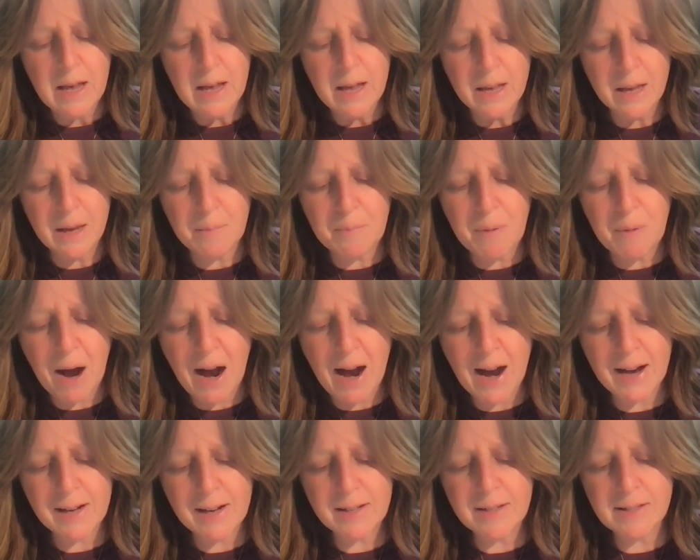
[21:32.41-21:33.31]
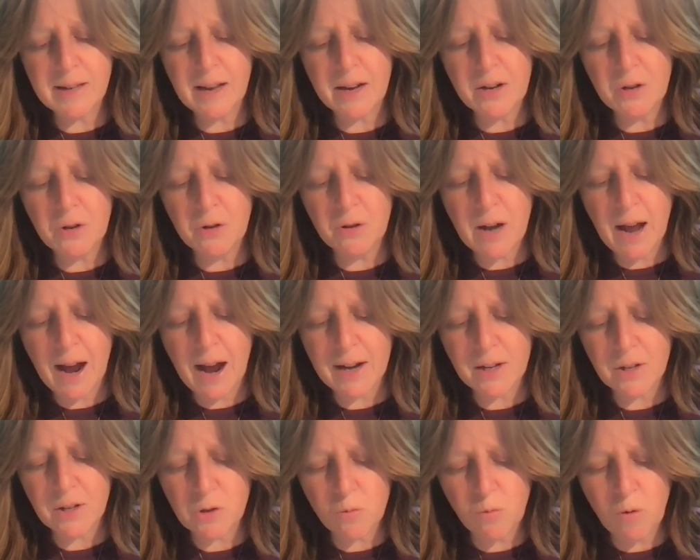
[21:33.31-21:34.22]
He binds and
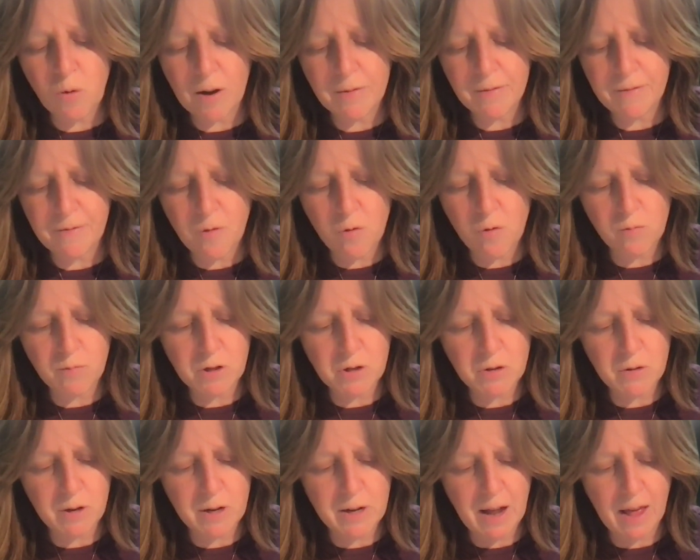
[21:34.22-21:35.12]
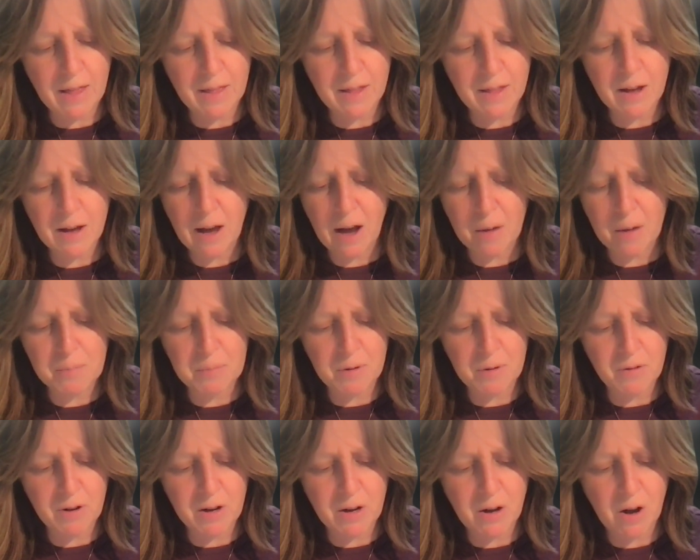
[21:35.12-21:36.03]
unites one form to another,
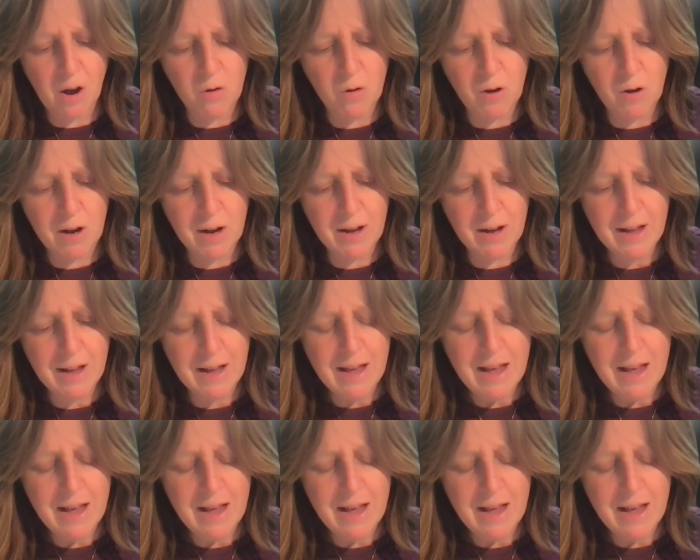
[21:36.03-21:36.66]
upper and lower,